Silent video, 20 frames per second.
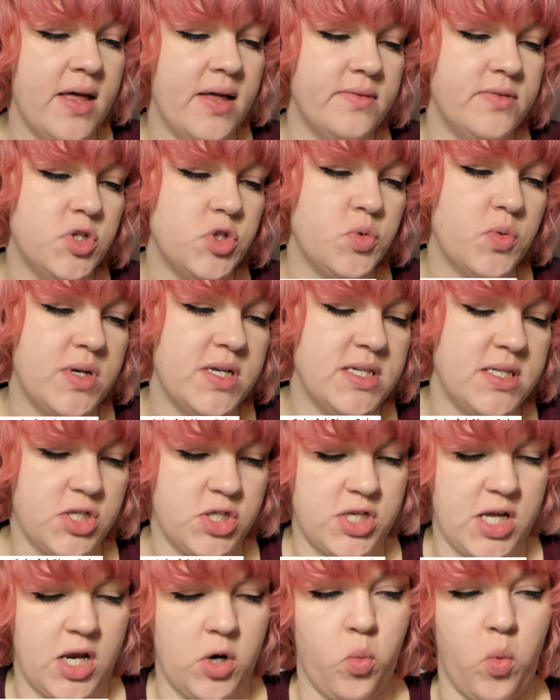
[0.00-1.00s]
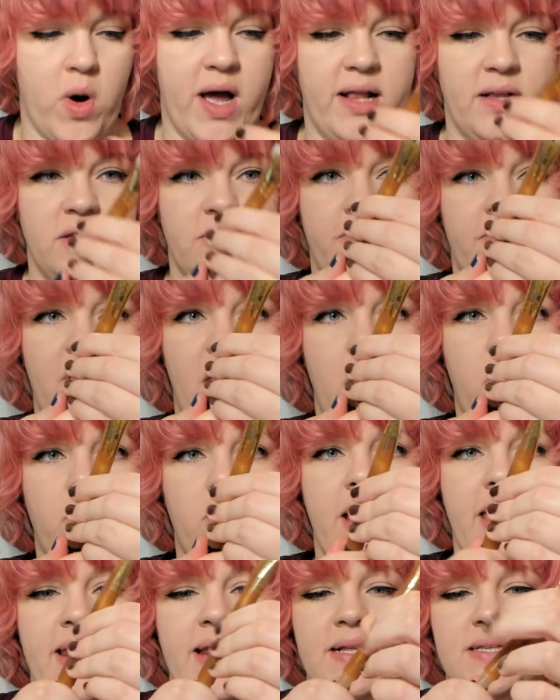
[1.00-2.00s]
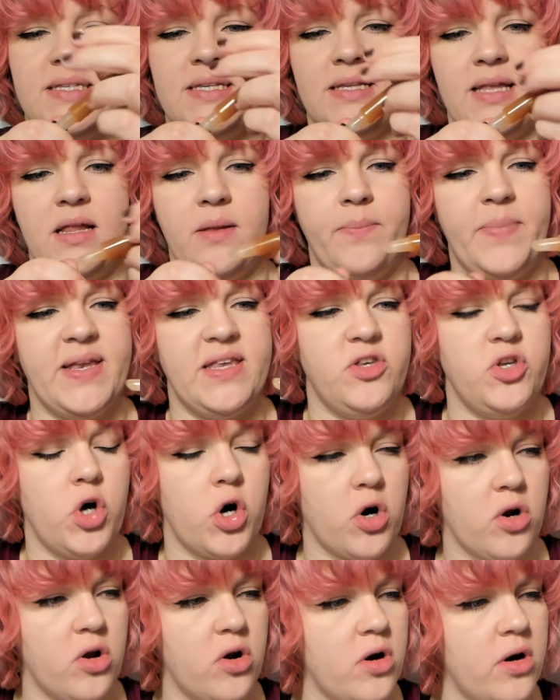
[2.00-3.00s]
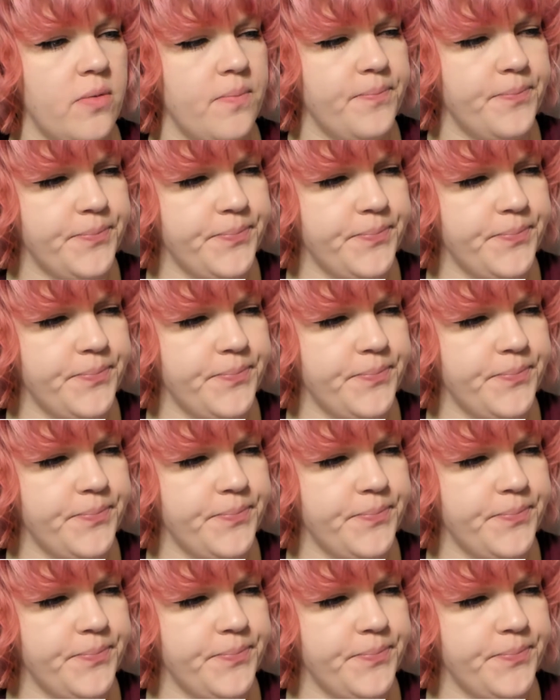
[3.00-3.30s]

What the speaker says: This one is the shade Wildflower, and it's a little bit darker.